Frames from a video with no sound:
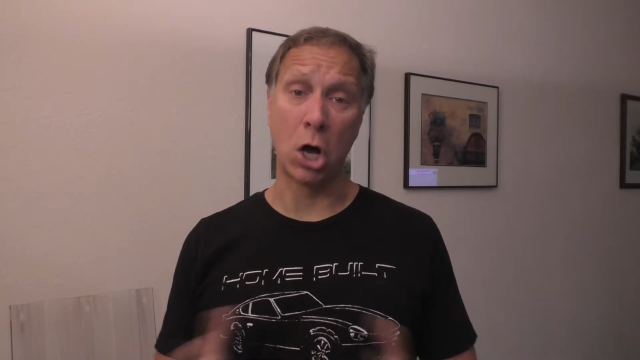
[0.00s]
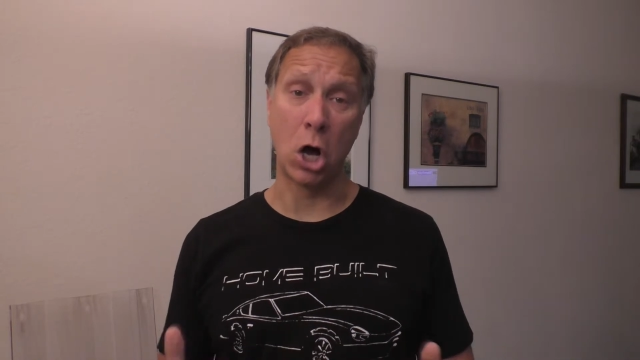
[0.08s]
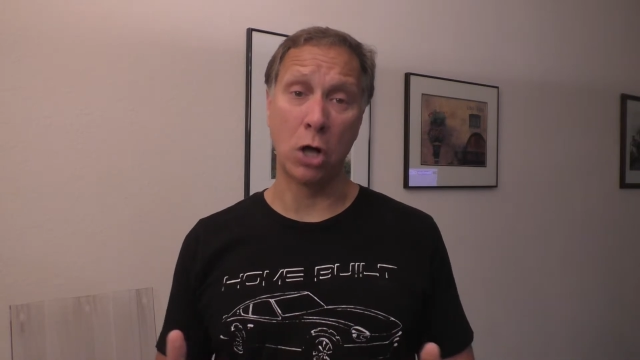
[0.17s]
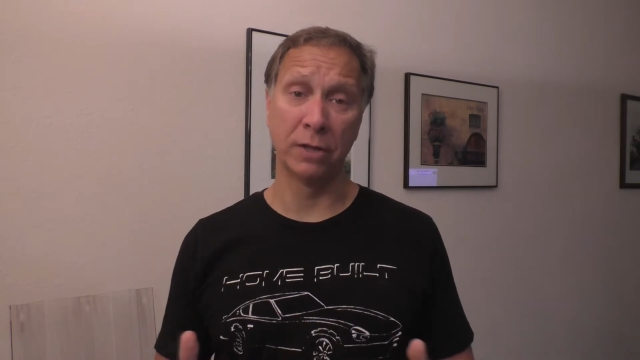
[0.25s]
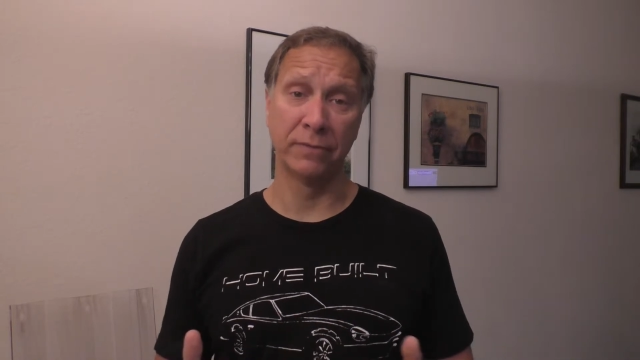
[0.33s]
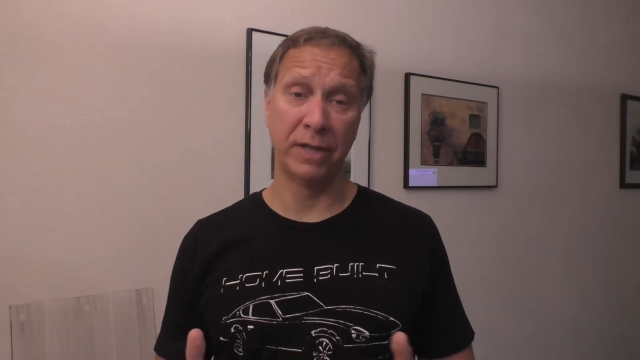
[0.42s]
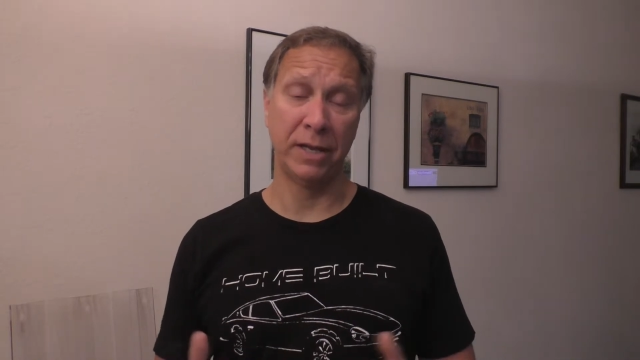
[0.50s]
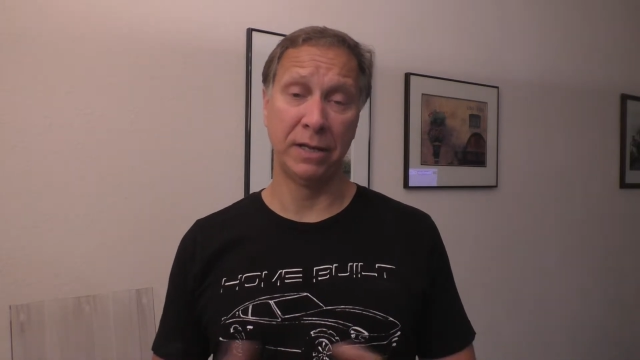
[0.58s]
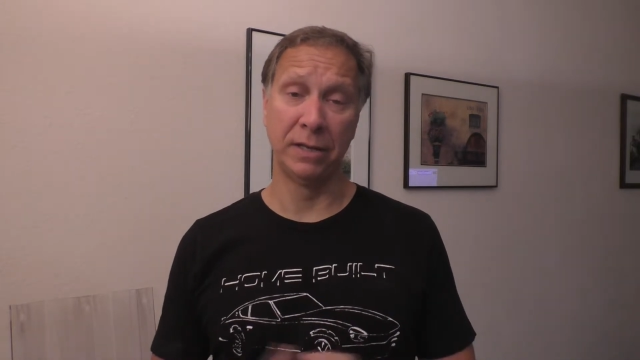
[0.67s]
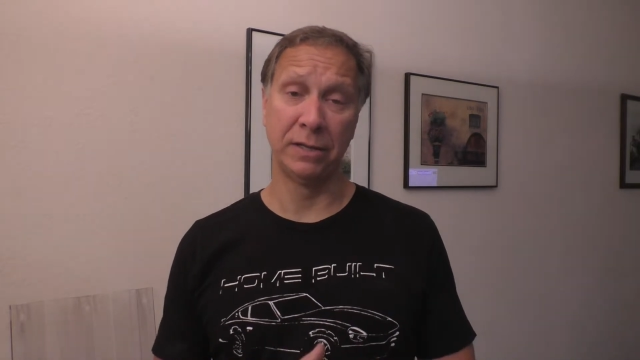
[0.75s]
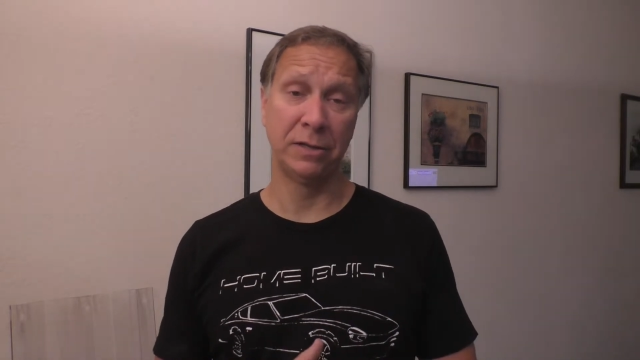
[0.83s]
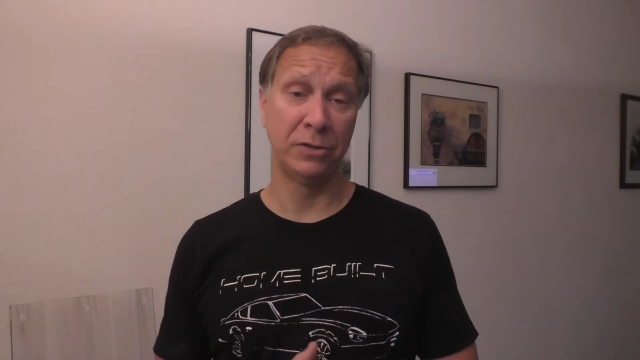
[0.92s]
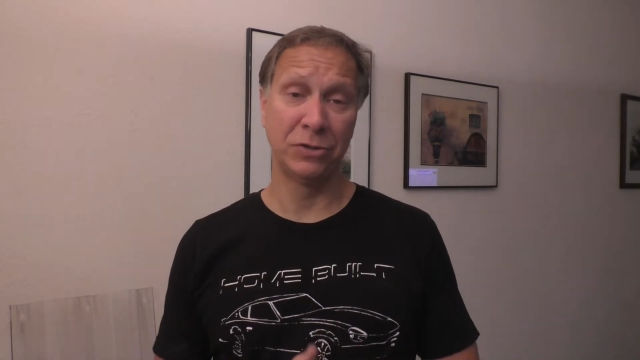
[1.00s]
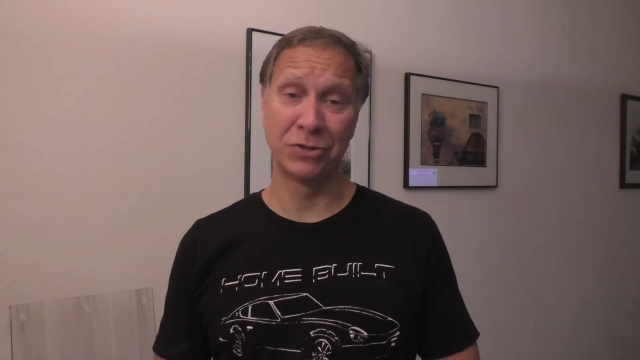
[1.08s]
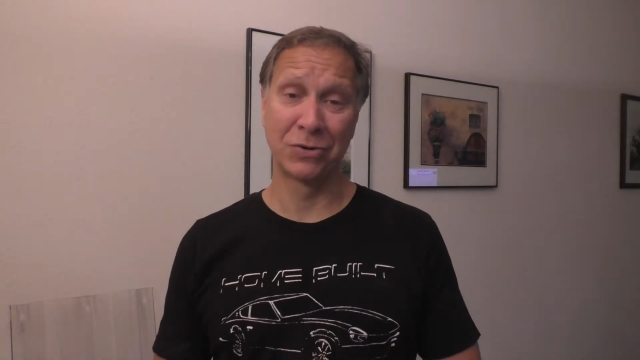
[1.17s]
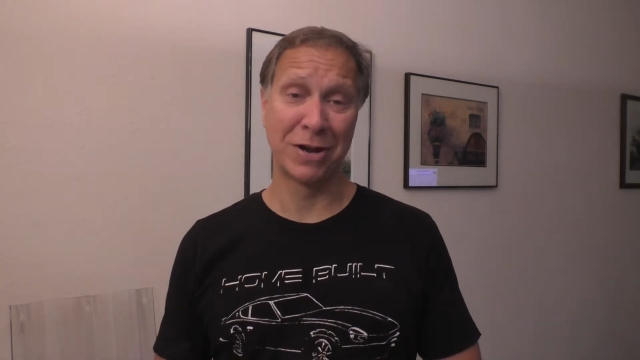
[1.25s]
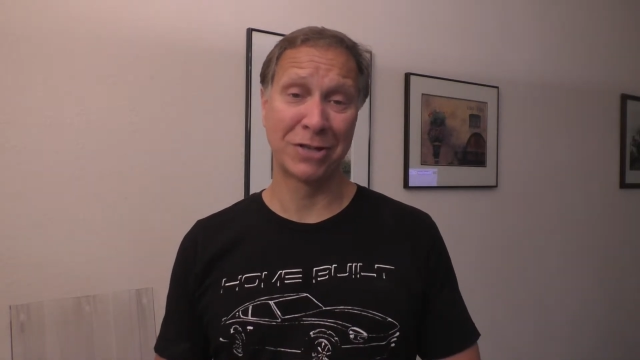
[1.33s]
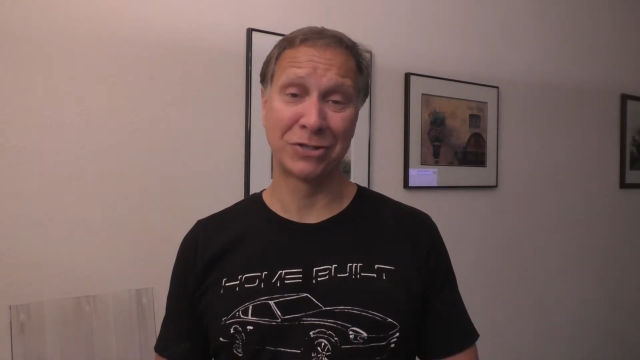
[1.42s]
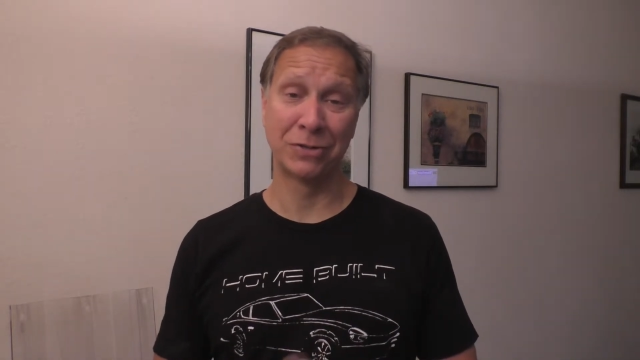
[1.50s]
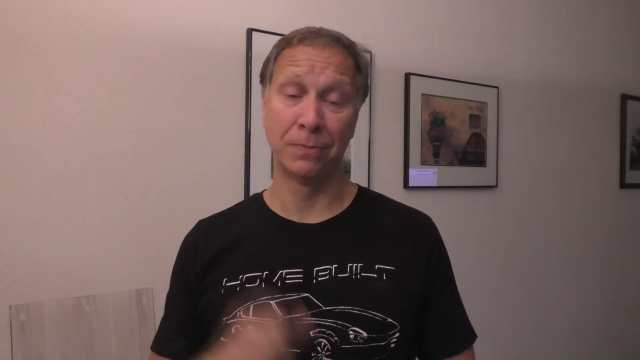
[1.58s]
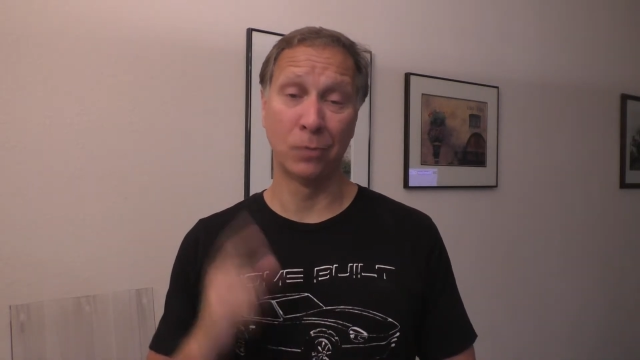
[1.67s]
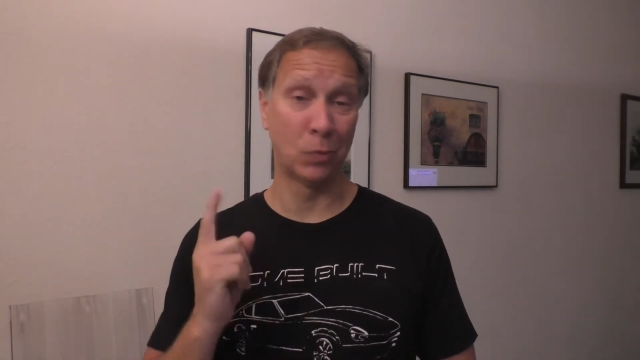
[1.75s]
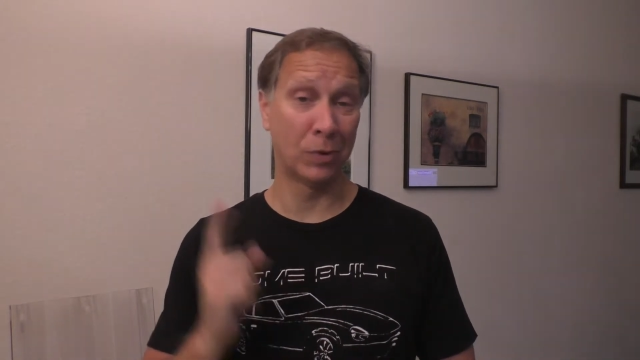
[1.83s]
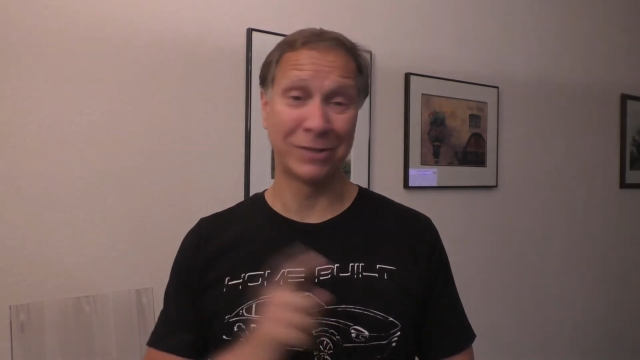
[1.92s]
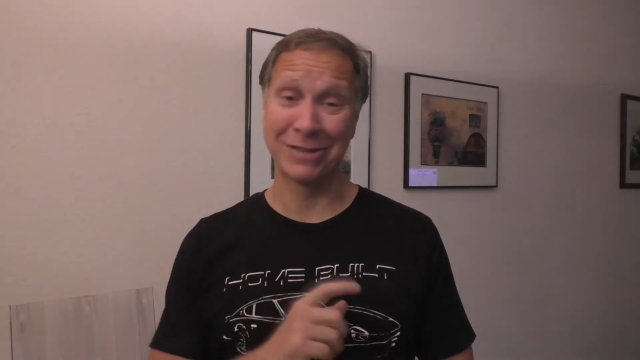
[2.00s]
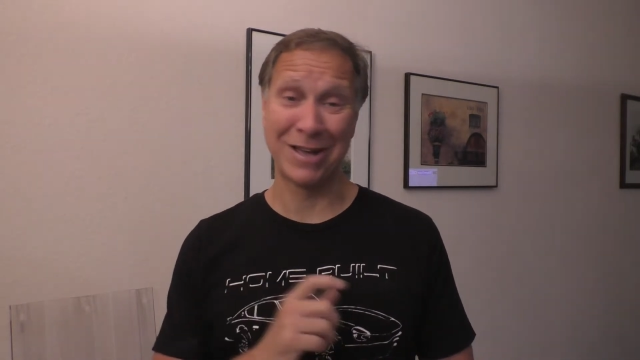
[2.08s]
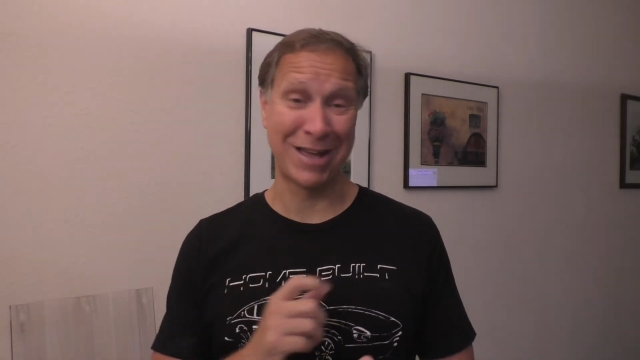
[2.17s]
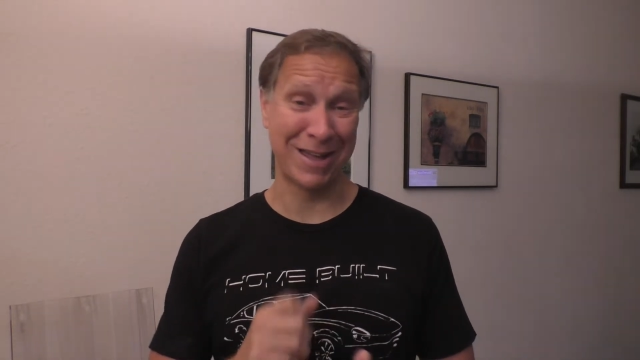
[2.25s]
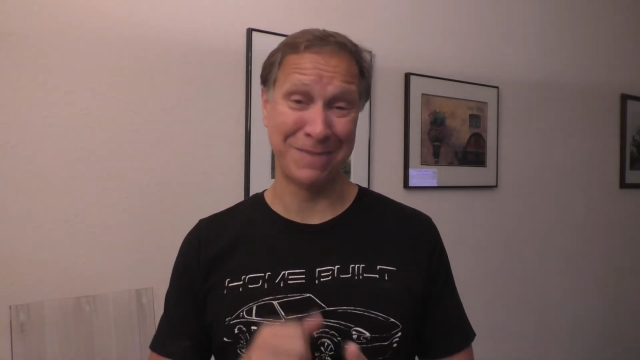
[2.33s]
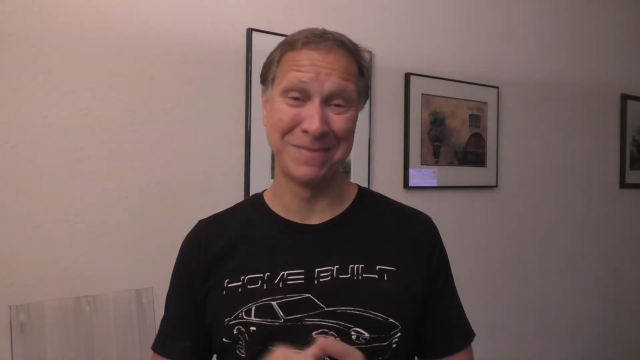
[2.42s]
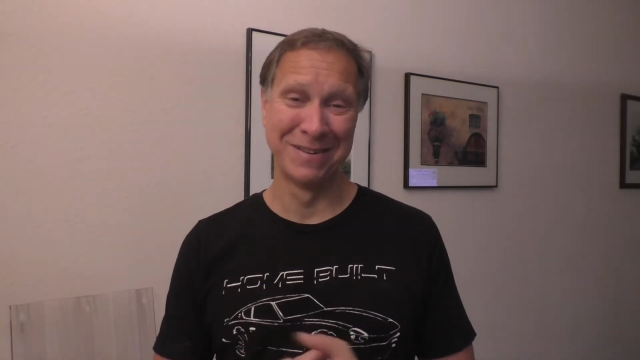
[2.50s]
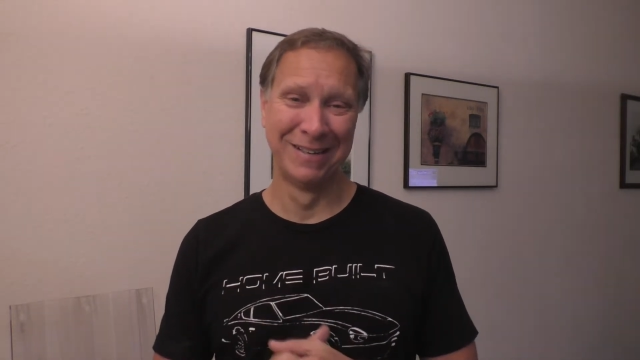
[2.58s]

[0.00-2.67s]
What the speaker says: all of it and didn't use the restroom one time.